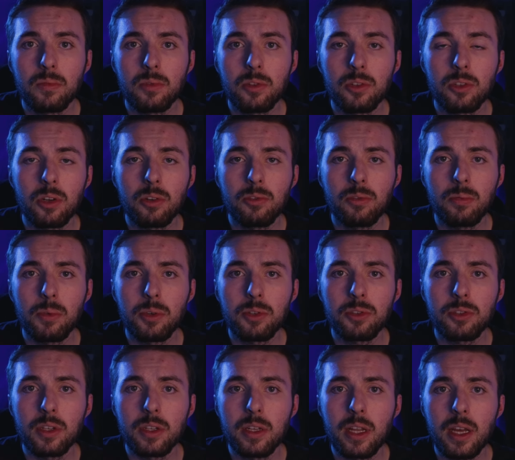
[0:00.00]
So turn from your
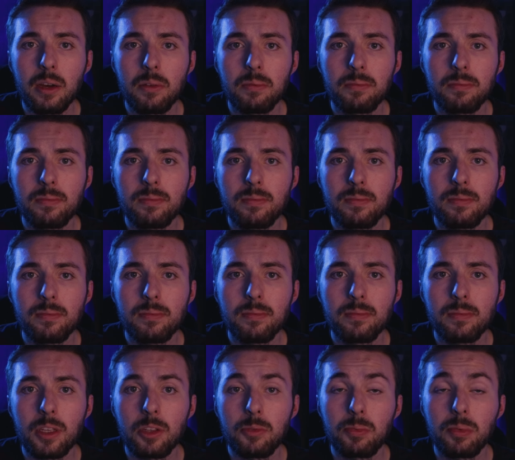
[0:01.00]
sin now.
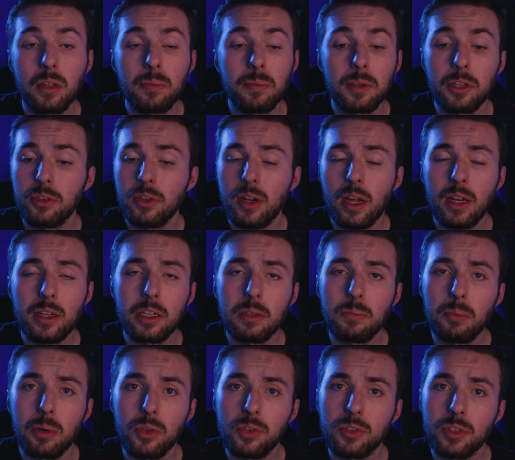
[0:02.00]
Because believe me, you're not a
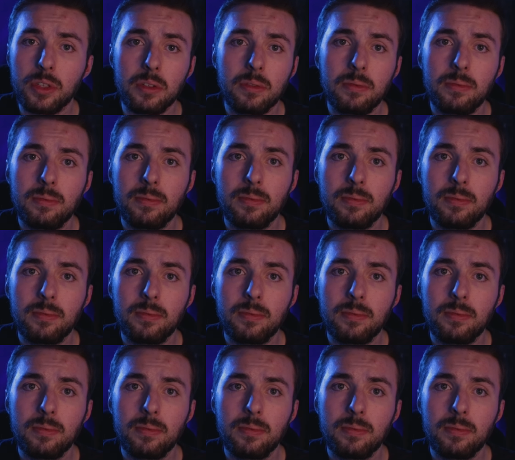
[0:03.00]
good person.